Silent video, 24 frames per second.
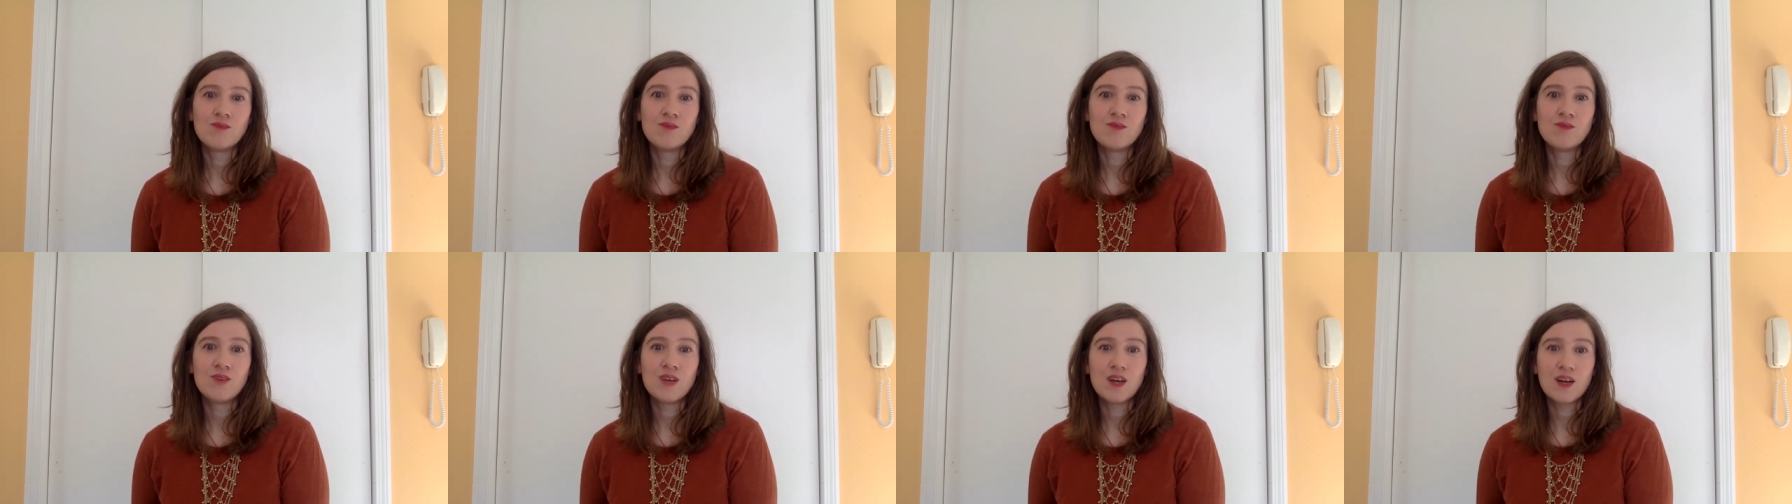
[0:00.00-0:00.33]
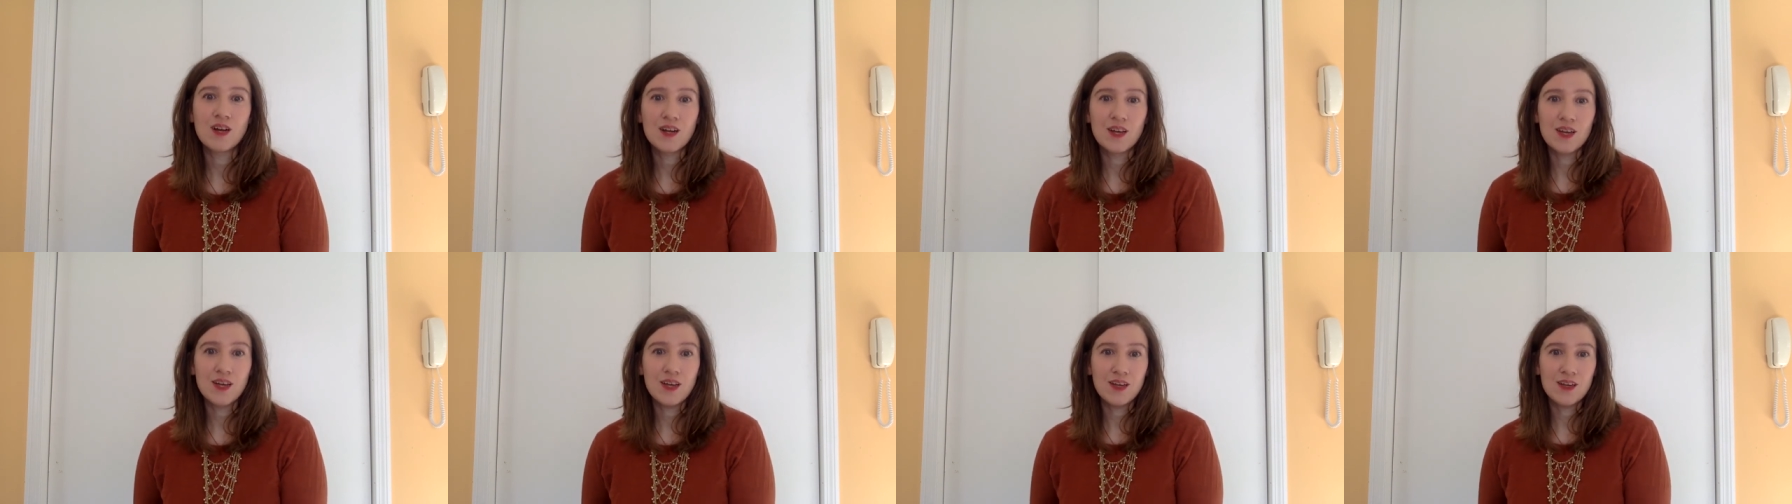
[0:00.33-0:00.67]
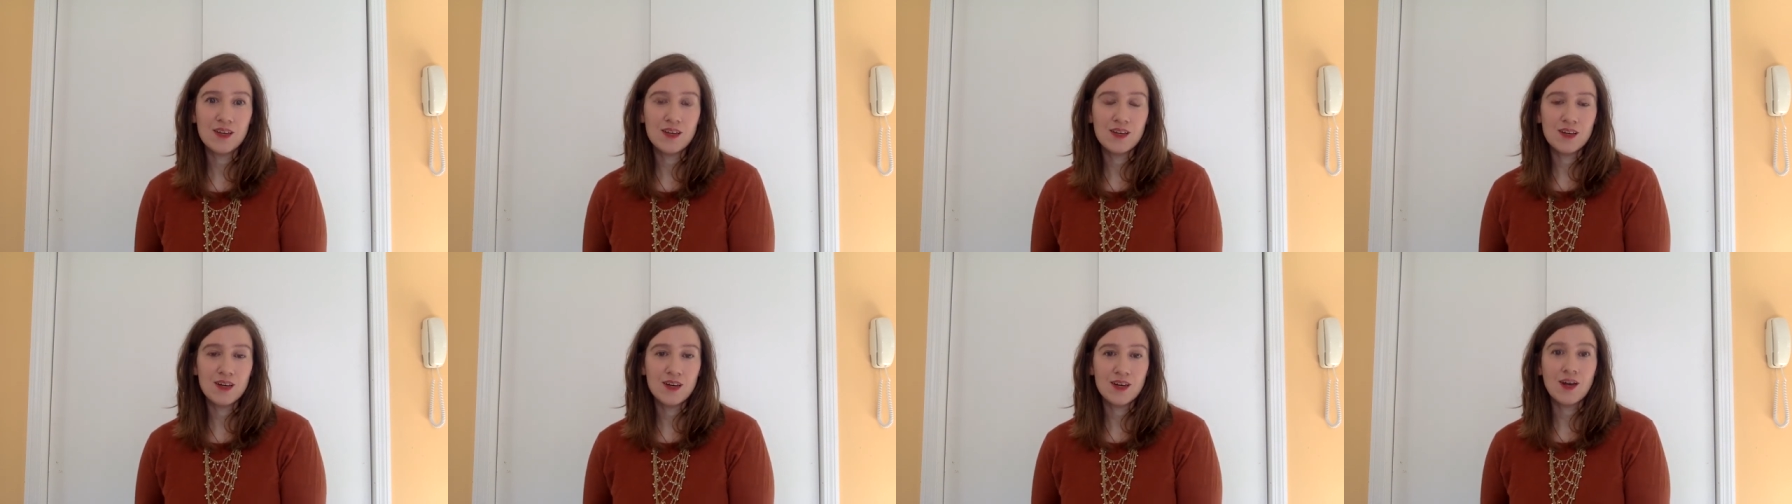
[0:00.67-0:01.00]

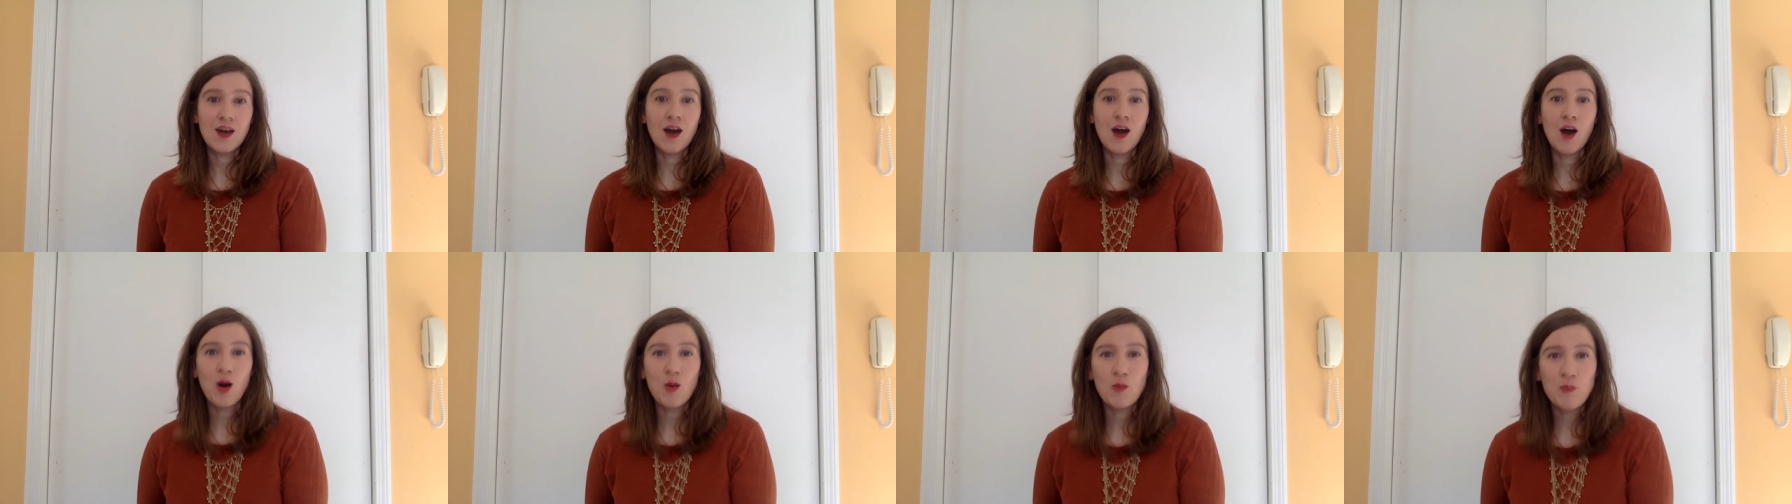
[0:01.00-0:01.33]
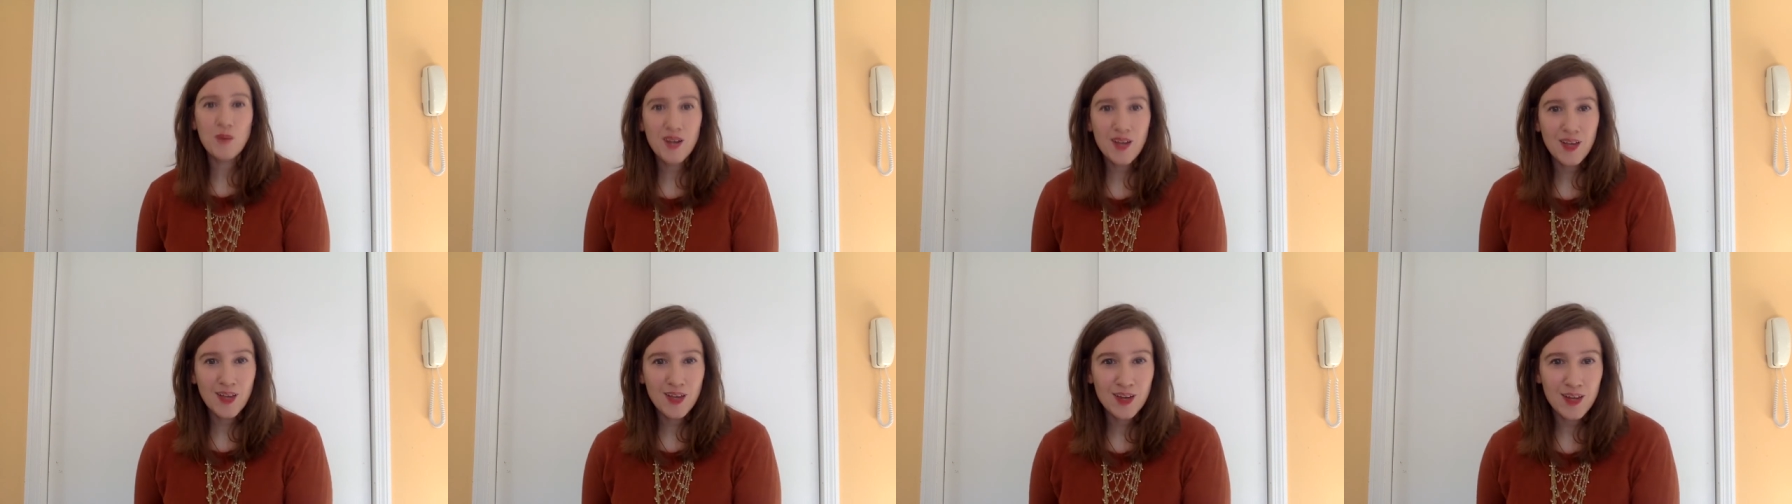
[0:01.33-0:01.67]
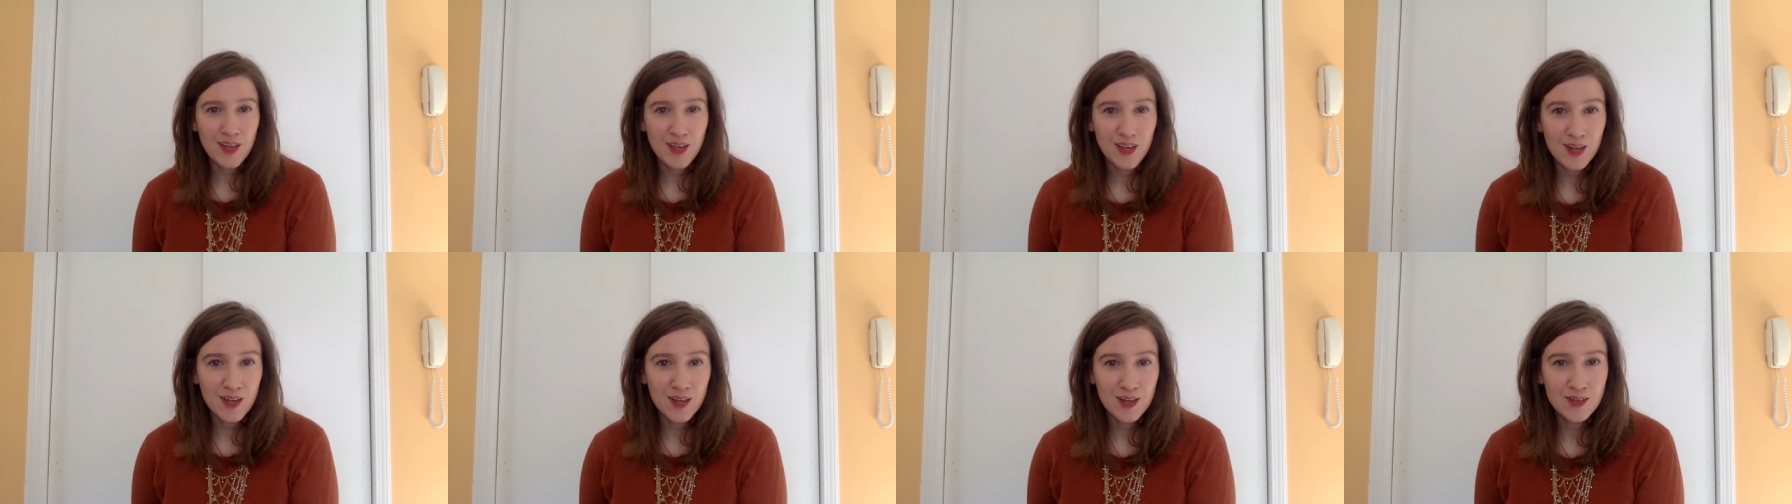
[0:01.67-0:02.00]
very
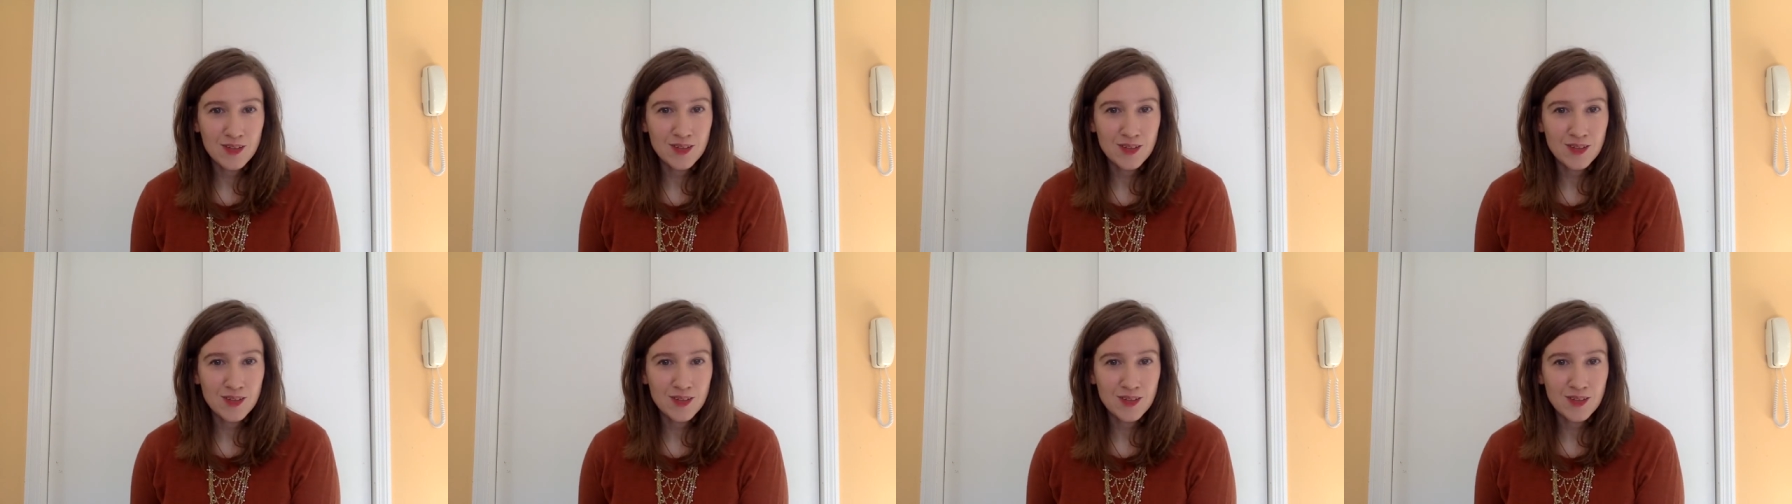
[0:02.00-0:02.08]
accommodating